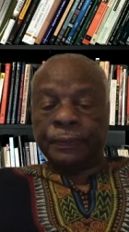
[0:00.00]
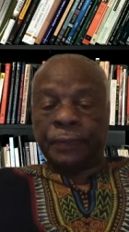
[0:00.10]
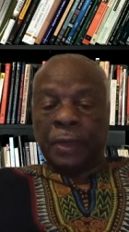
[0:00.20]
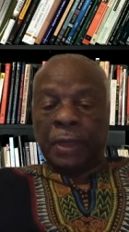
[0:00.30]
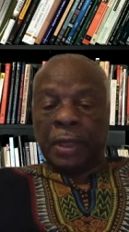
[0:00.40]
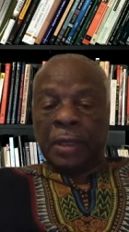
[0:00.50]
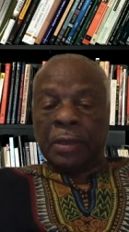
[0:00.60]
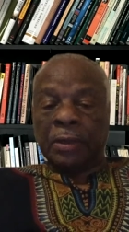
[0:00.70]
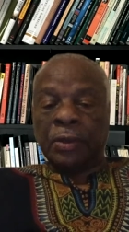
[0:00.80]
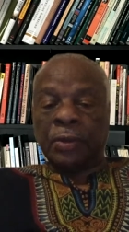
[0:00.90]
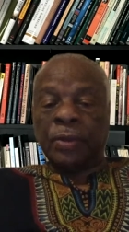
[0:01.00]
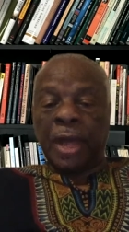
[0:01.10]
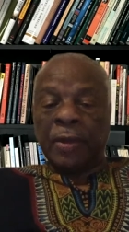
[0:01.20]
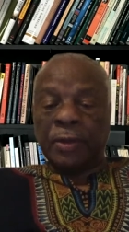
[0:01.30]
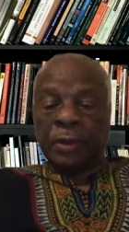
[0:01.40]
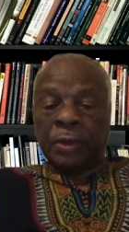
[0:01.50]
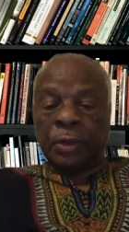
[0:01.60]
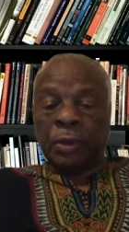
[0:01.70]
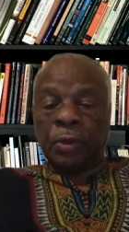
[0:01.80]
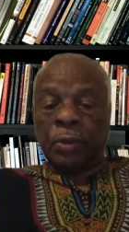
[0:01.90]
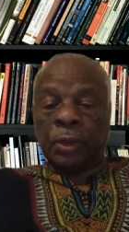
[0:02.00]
in 2002 in